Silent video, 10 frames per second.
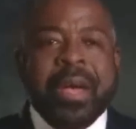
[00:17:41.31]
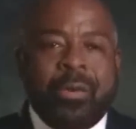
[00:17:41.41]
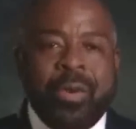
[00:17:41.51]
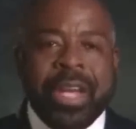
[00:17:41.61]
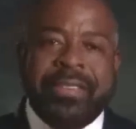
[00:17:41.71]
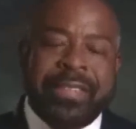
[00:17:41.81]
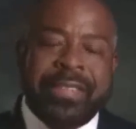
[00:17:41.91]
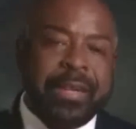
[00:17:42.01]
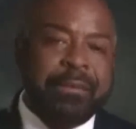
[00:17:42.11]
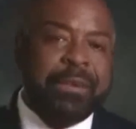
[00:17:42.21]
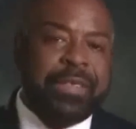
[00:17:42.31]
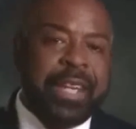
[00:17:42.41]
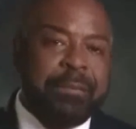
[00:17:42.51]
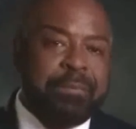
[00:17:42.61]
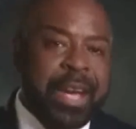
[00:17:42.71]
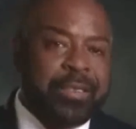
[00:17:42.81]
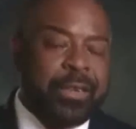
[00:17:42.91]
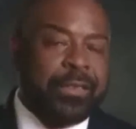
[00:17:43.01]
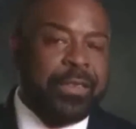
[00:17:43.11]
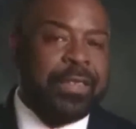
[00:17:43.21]
Read 10 to 15
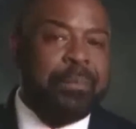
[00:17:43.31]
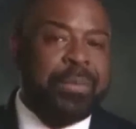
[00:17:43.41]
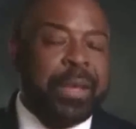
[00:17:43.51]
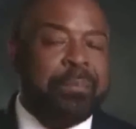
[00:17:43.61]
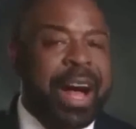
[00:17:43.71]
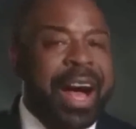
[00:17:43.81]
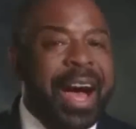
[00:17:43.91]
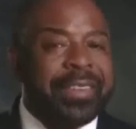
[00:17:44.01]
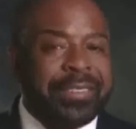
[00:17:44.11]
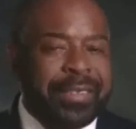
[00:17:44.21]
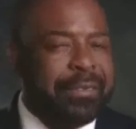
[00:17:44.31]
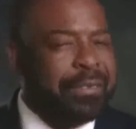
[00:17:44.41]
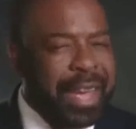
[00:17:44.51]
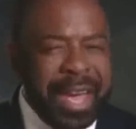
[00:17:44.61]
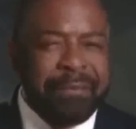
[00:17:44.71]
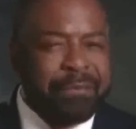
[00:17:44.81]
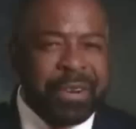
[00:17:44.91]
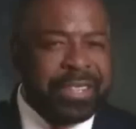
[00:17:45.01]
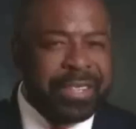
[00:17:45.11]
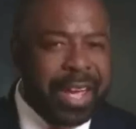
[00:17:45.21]
pages of something positive
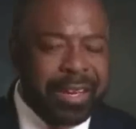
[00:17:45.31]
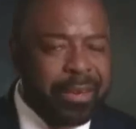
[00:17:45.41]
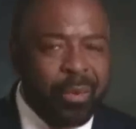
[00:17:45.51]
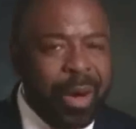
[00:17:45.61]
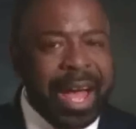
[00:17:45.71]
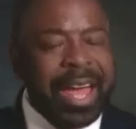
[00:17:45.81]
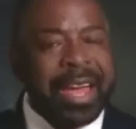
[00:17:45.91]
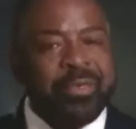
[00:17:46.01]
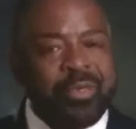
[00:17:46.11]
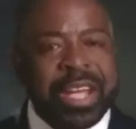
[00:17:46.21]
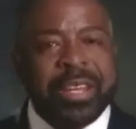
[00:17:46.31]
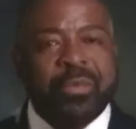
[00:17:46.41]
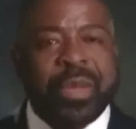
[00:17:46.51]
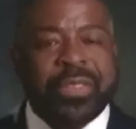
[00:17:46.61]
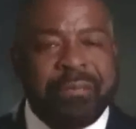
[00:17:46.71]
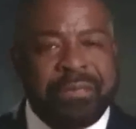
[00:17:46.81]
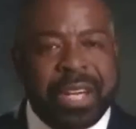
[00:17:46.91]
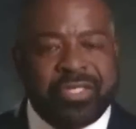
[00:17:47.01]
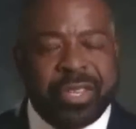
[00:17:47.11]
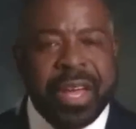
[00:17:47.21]
every day. Why? And read it with
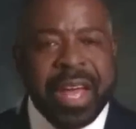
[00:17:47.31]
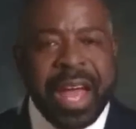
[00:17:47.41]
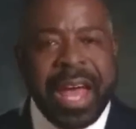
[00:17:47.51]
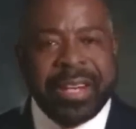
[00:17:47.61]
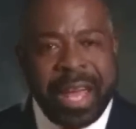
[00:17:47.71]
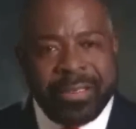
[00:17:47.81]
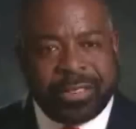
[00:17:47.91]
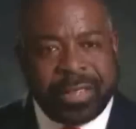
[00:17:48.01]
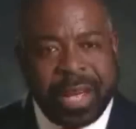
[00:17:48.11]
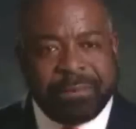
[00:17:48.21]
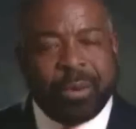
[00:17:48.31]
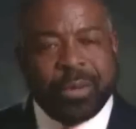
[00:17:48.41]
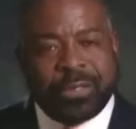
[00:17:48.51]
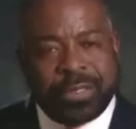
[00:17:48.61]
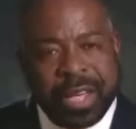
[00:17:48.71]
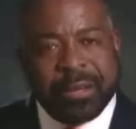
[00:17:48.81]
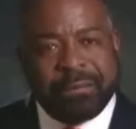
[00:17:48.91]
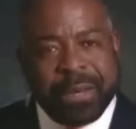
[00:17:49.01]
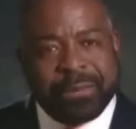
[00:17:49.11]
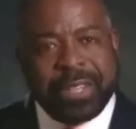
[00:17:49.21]
conviction and stay focused. 10 to
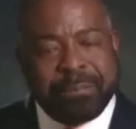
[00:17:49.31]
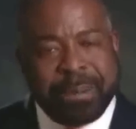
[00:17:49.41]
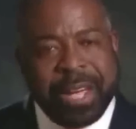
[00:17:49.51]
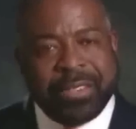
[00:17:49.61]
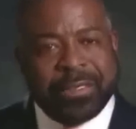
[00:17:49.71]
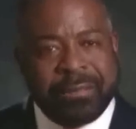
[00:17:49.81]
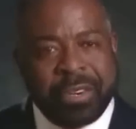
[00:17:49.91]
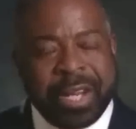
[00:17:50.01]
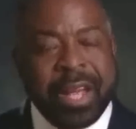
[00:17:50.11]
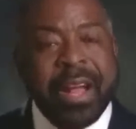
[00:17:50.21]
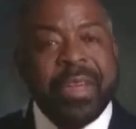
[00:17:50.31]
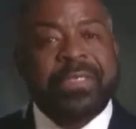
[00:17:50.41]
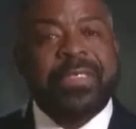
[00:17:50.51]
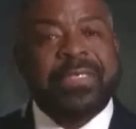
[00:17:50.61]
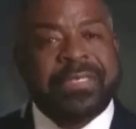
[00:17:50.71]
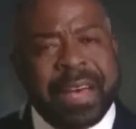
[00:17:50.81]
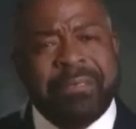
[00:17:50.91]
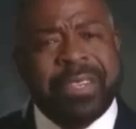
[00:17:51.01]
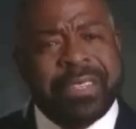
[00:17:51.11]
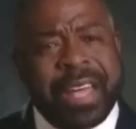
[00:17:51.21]
15 pages every day. This is
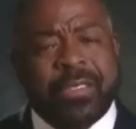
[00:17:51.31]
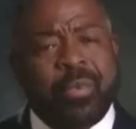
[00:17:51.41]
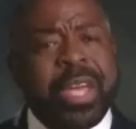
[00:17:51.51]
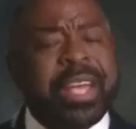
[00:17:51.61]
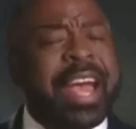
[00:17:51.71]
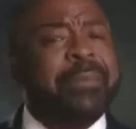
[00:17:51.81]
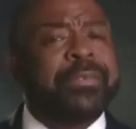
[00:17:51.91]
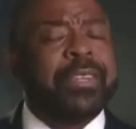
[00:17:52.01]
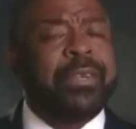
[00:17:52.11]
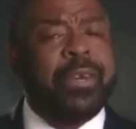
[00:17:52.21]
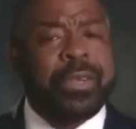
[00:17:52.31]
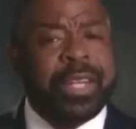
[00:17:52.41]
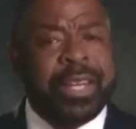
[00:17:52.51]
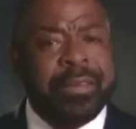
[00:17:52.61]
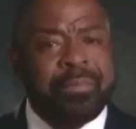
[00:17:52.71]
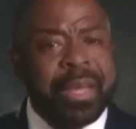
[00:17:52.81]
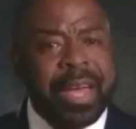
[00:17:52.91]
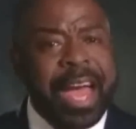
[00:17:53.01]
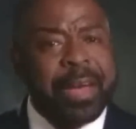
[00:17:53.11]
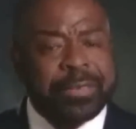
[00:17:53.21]
7 days a week? Absolutely.
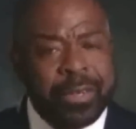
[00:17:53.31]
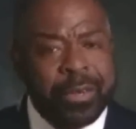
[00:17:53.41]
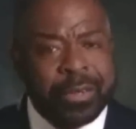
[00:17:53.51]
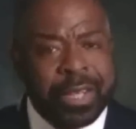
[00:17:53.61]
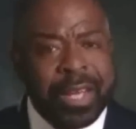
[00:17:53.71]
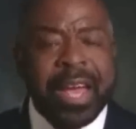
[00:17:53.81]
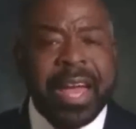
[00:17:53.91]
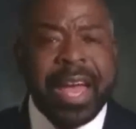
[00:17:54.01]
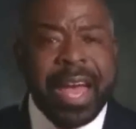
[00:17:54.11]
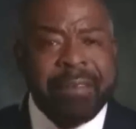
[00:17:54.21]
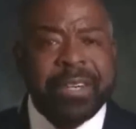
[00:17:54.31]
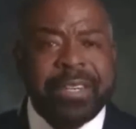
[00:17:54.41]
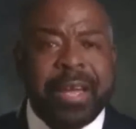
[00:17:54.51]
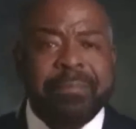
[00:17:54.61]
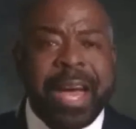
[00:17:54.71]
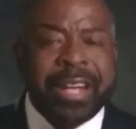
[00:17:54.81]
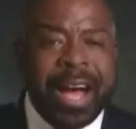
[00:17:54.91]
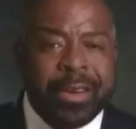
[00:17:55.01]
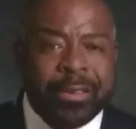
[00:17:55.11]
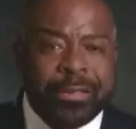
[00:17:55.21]
Absolutely. Every day,
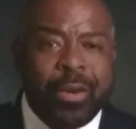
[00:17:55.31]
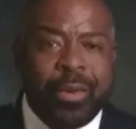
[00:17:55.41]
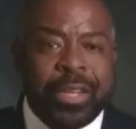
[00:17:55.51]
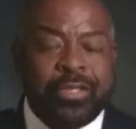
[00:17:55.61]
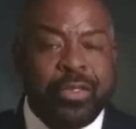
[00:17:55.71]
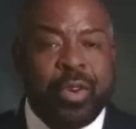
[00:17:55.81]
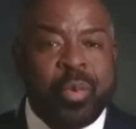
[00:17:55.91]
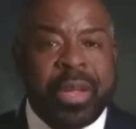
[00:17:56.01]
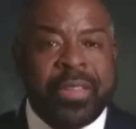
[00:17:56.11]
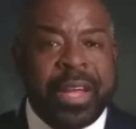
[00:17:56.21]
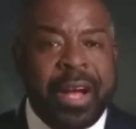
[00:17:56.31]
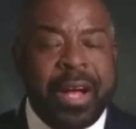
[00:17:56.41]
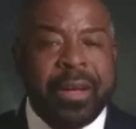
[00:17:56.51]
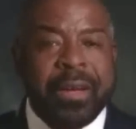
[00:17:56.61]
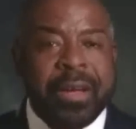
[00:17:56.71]
McDonald's know that you know where they are.